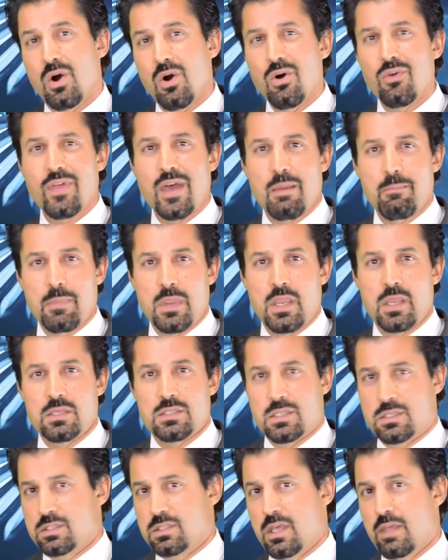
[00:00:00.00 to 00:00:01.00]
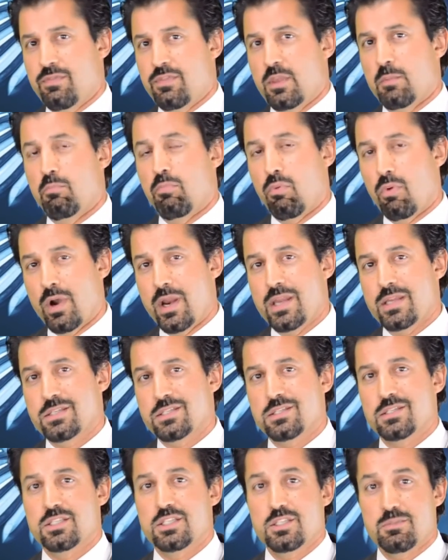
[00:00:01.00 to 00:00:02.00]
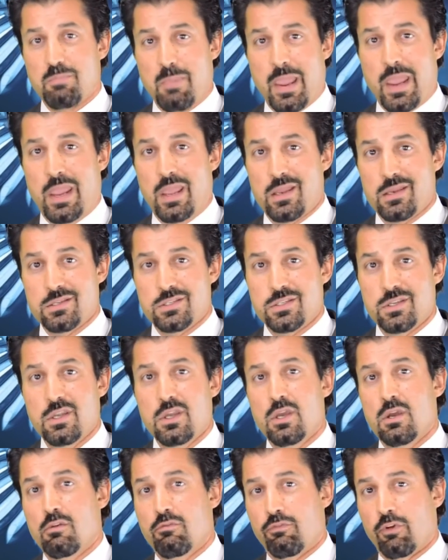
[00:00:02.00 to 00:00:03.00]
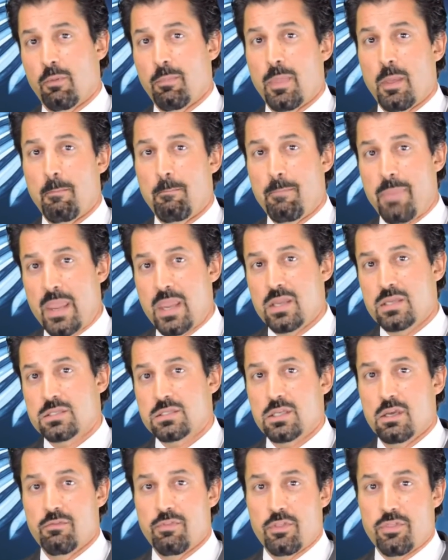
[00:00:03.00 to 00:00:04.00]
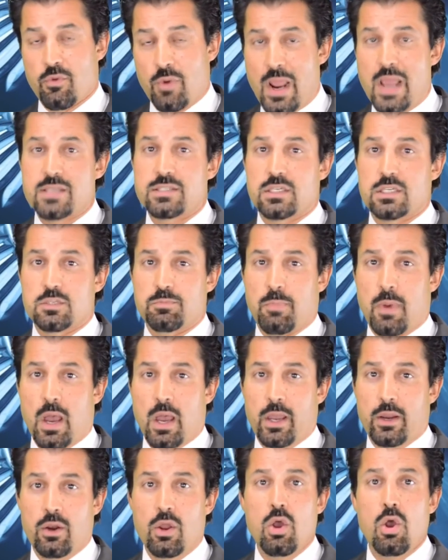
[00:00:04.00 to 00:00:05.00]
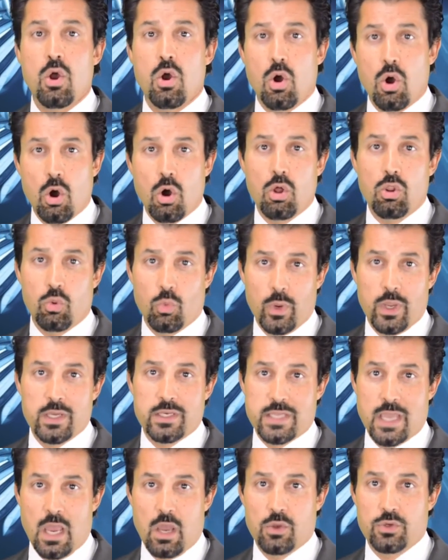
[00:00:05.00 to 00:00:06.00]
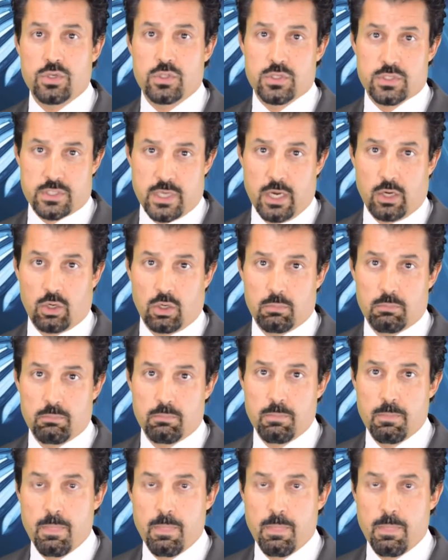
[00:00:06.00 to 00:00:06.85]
All that means is that the brace spans from the base of the thoracic spine all the way down to the sacrum.